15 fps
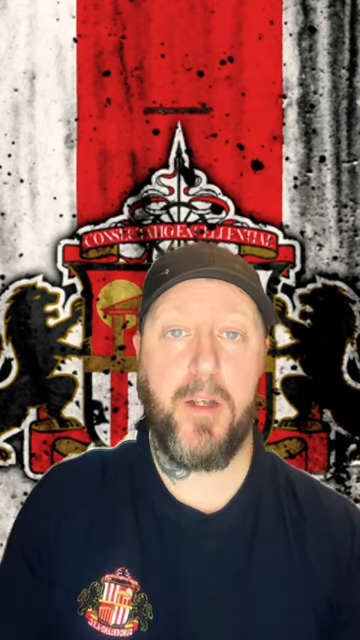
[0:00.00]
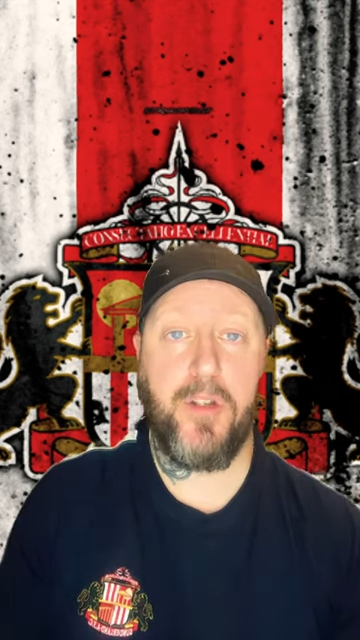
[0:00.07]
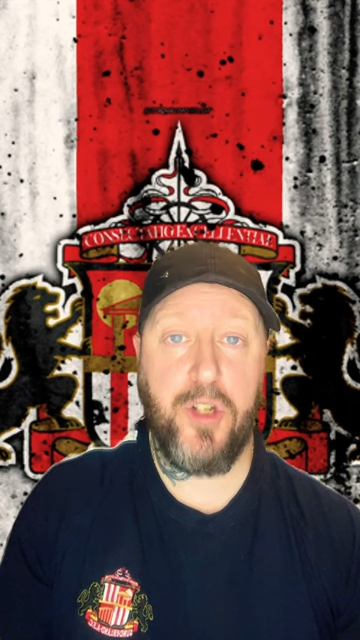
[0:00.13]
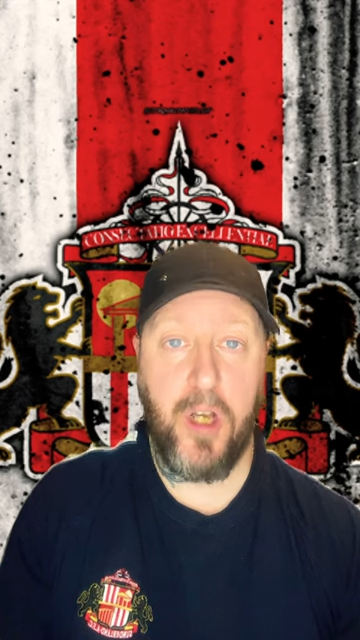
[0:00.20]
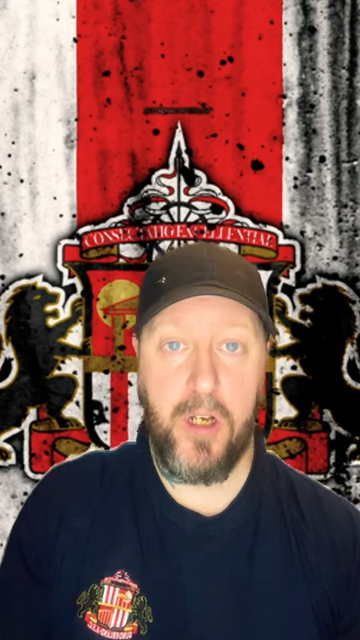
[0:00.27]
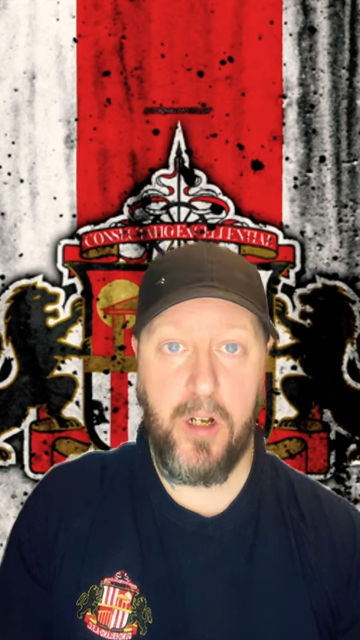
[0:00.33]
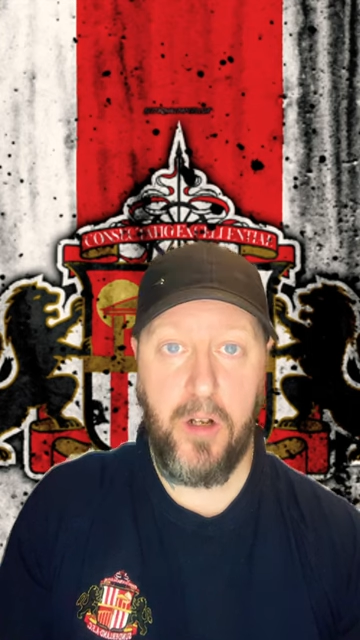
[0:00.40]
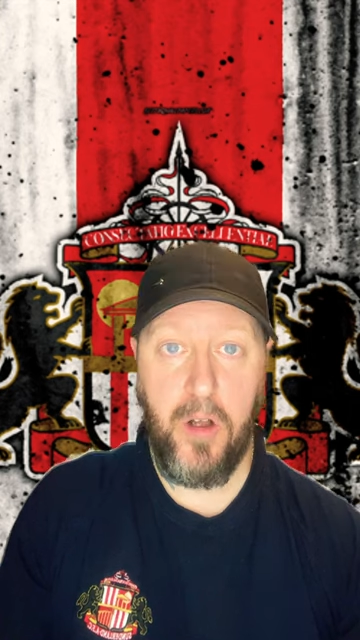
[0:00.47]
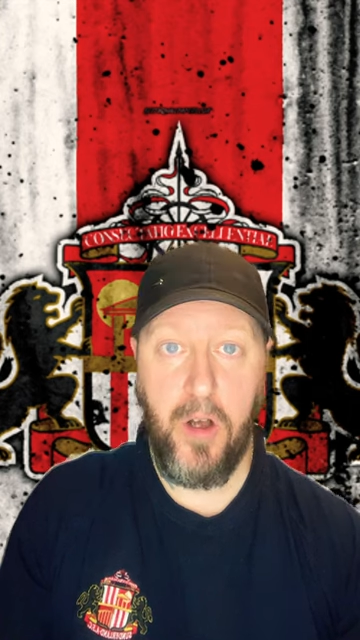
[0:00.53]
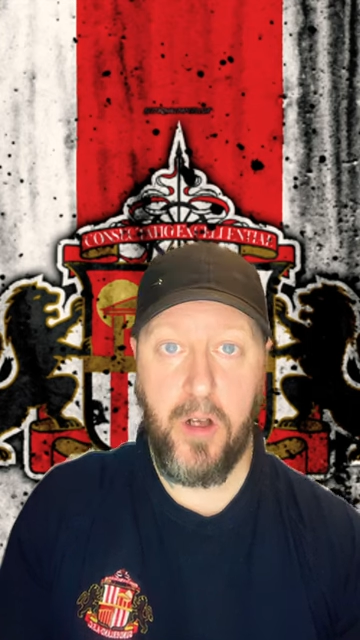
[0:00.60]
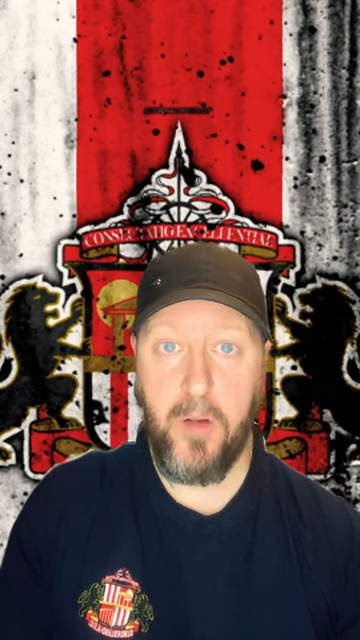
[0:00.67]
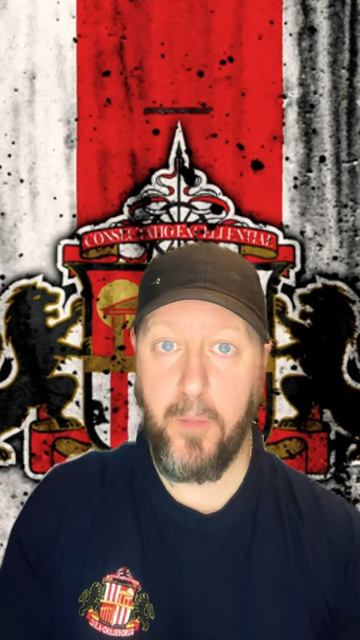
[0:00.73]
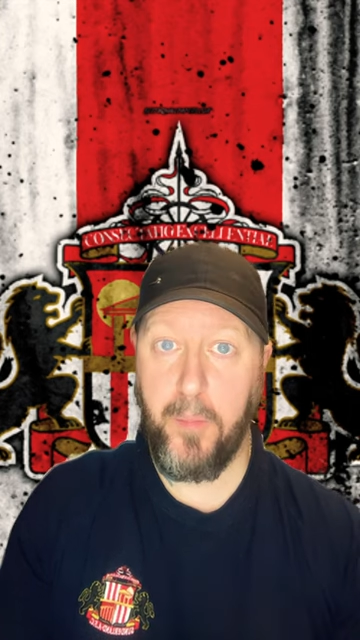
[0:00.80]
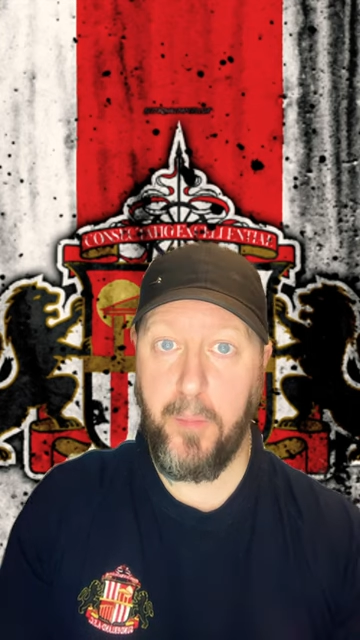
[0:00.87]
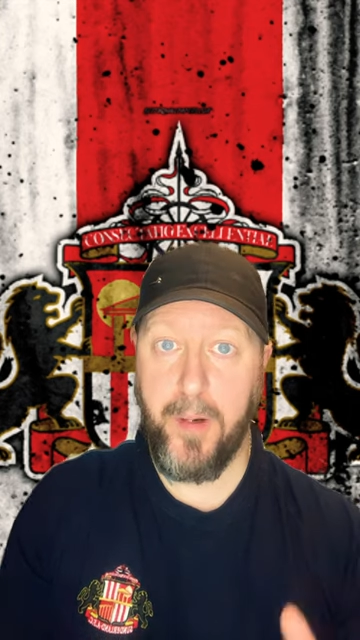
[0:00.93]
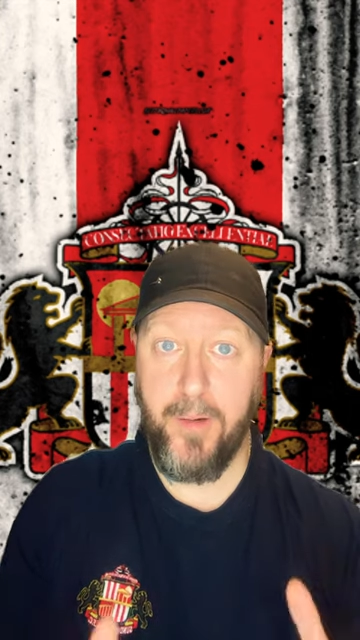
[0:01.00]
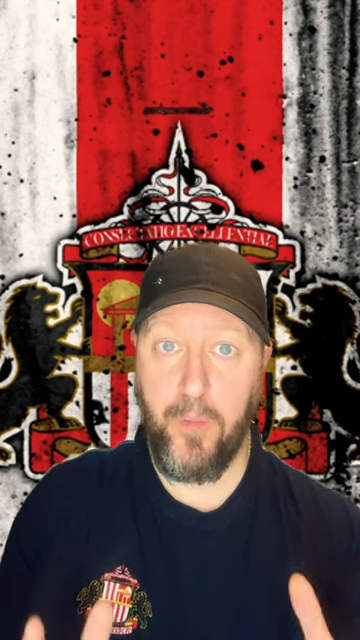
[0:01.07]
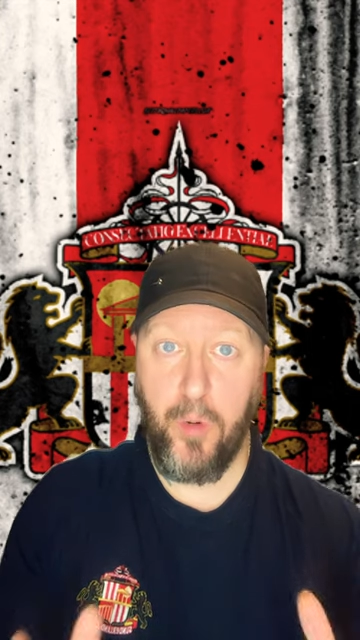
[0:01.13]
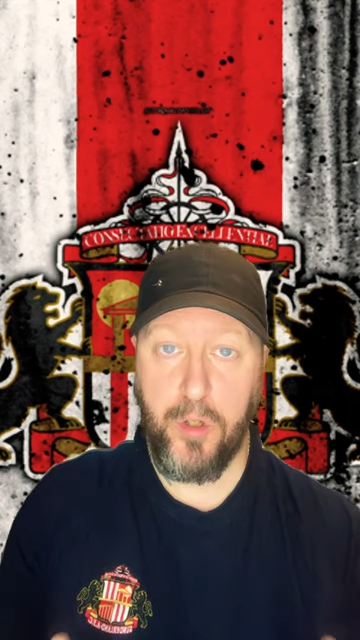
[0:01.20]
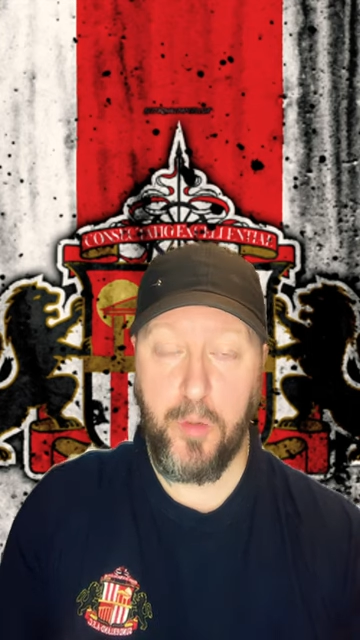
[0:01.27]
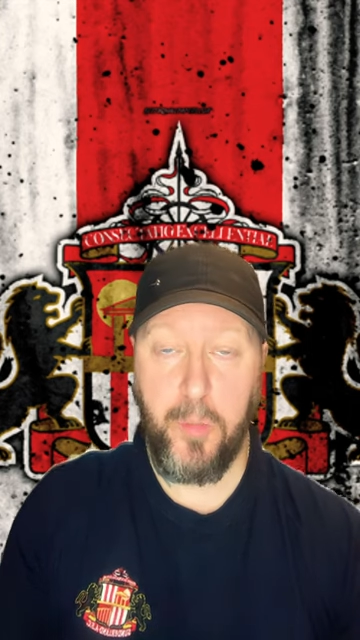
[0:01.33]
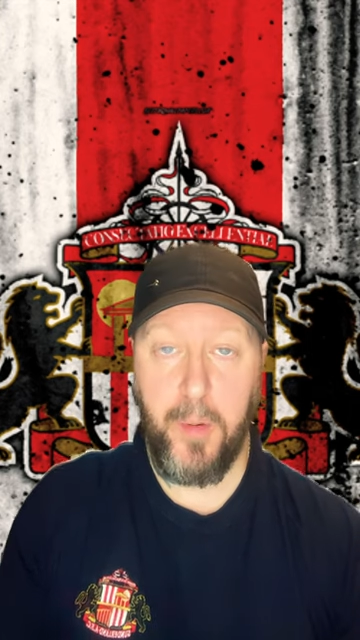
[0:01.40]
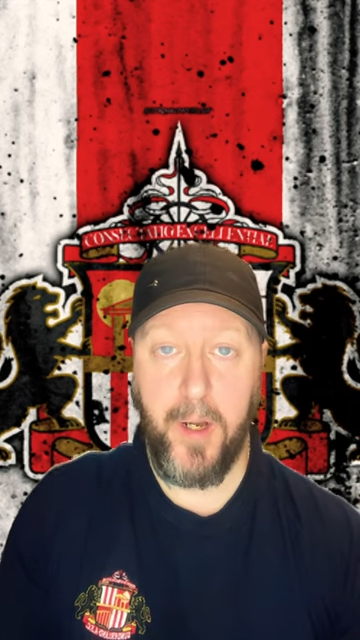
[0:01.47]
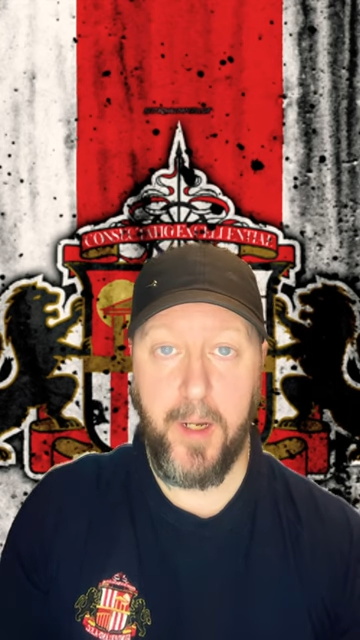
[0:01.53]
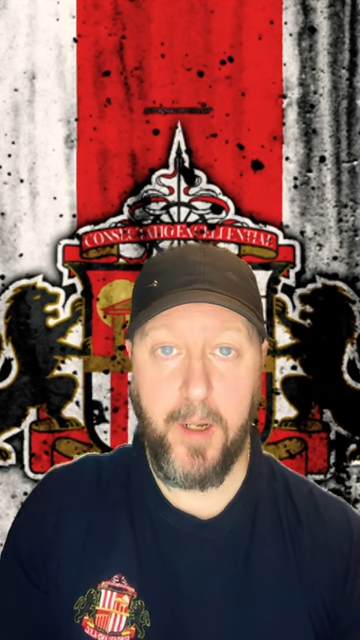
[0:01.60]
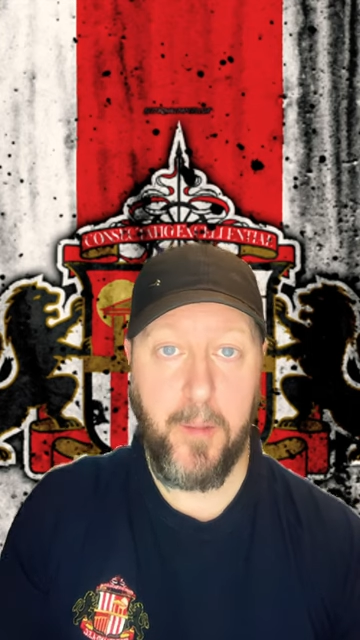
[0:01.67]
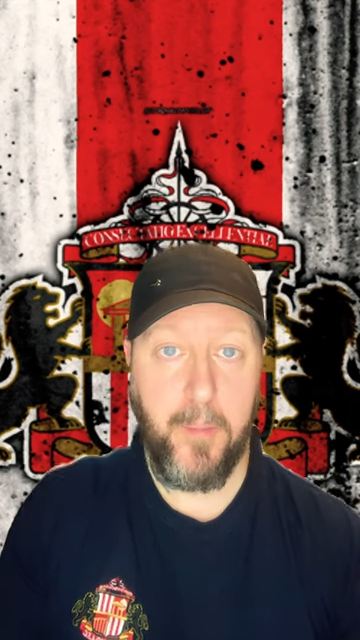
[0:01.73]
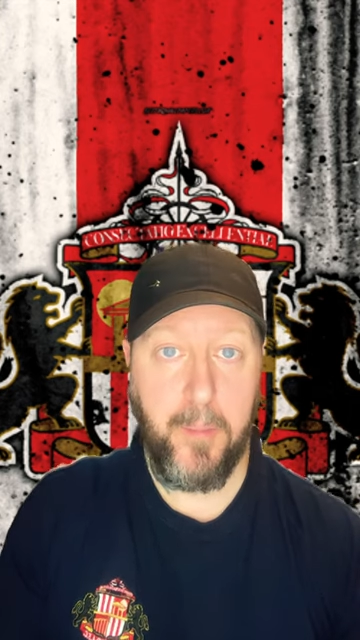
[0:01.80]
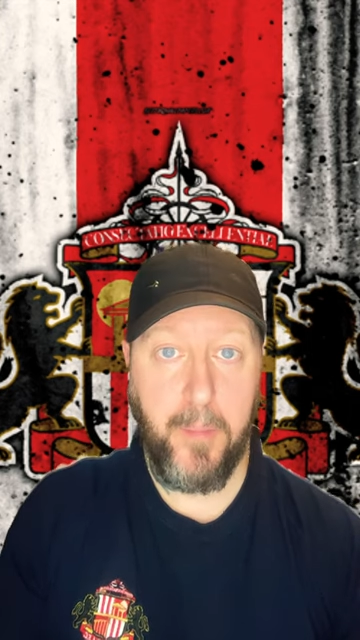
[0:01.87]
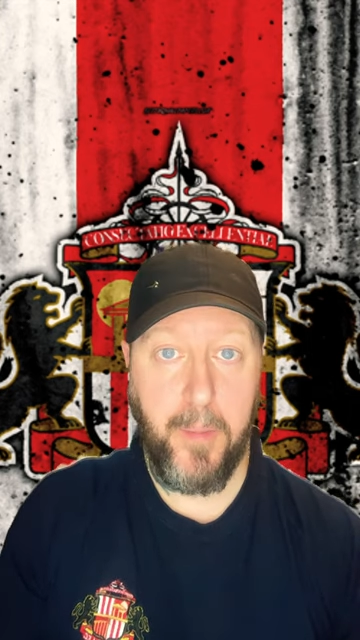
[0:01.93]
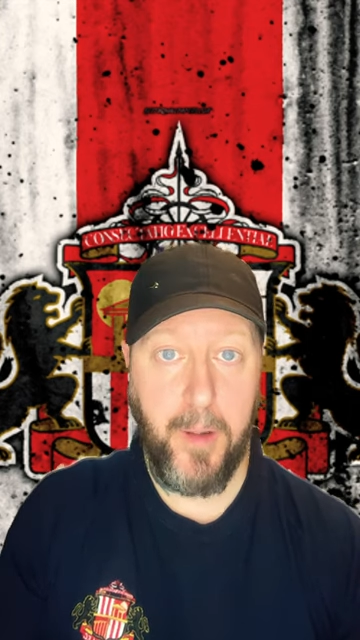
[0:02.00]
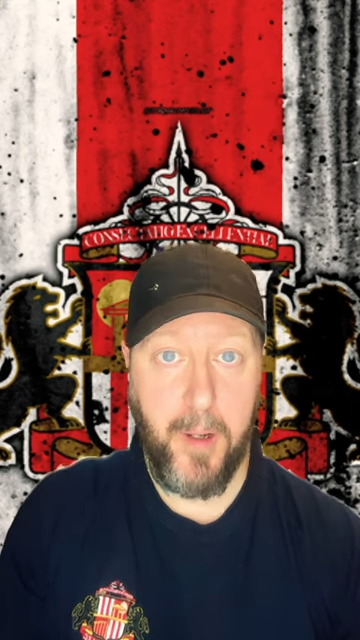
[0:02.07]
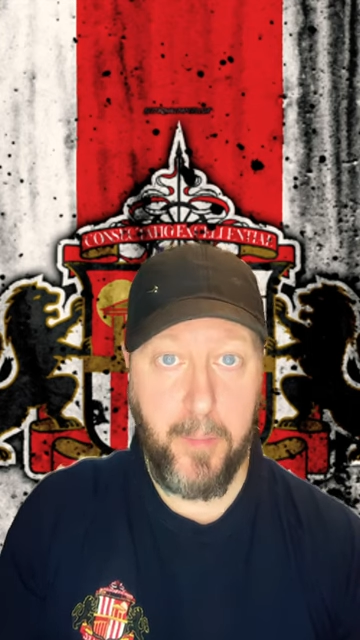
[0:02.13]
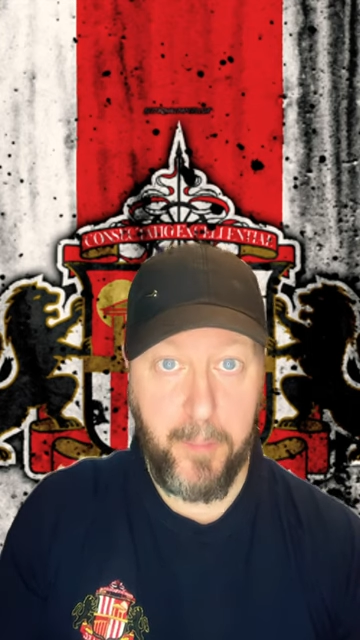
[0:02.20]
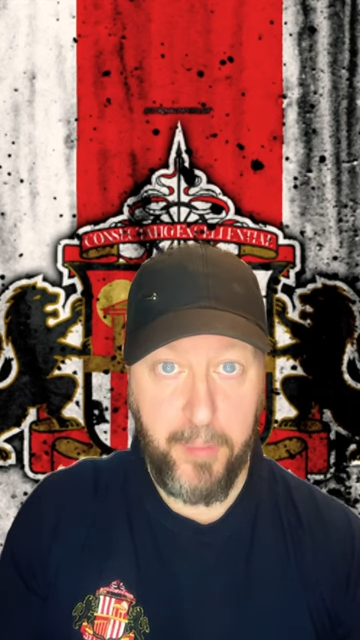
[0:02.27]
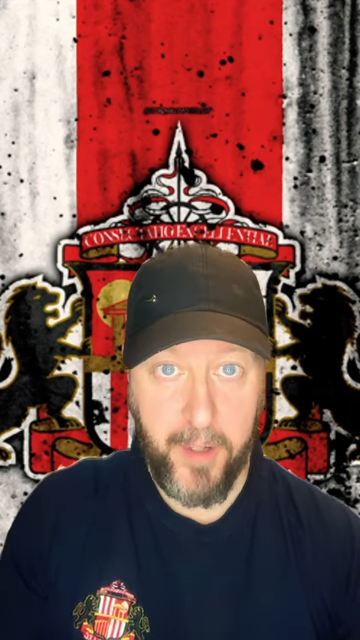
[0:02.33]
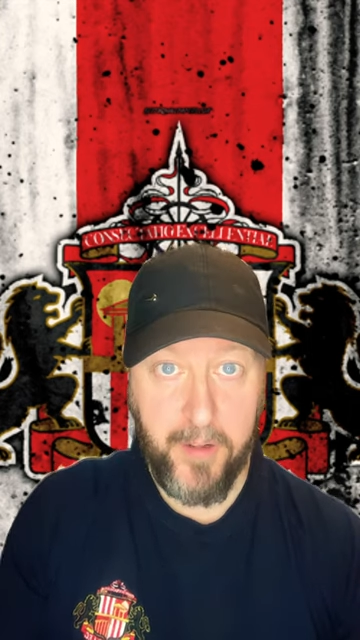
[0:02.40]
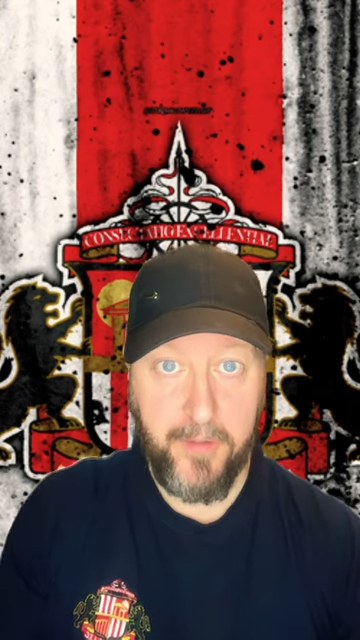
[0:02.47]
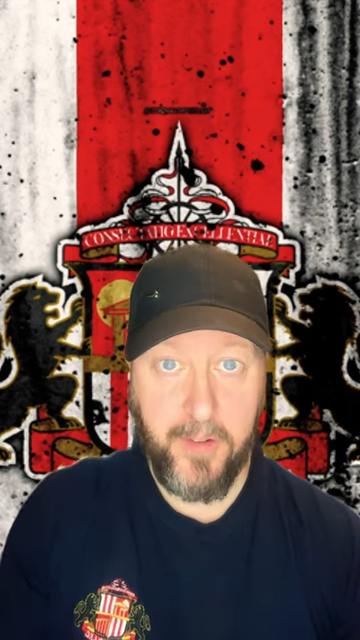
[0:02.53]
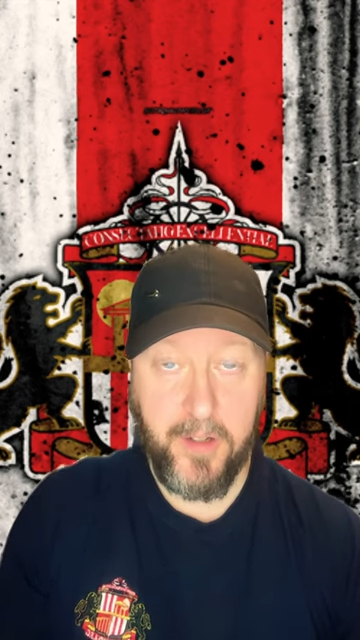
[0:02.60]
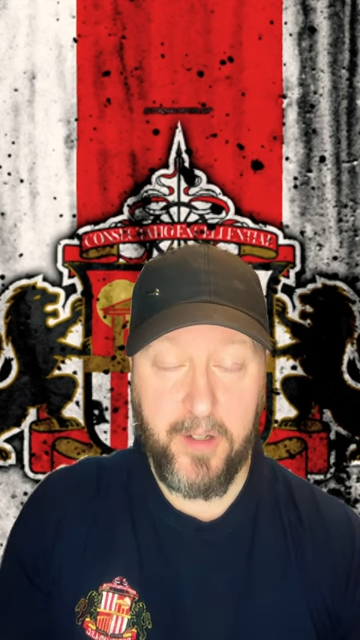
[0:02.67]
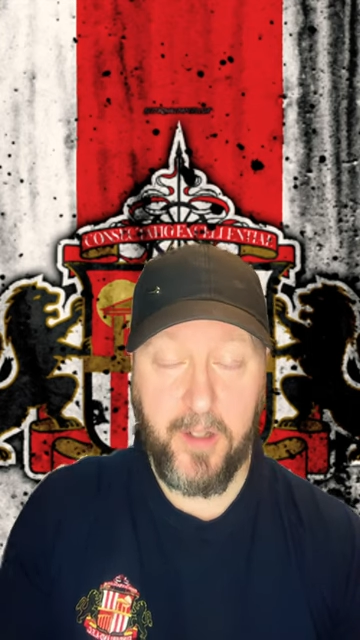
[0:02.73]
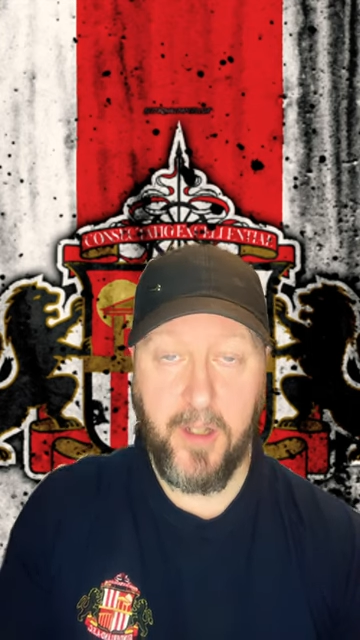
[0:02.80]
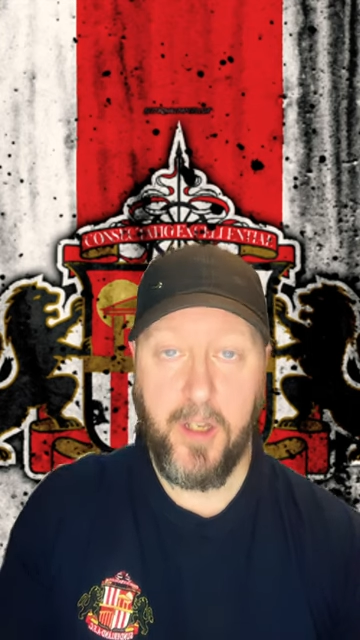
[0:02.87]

Jack Clark being watched by Brentford.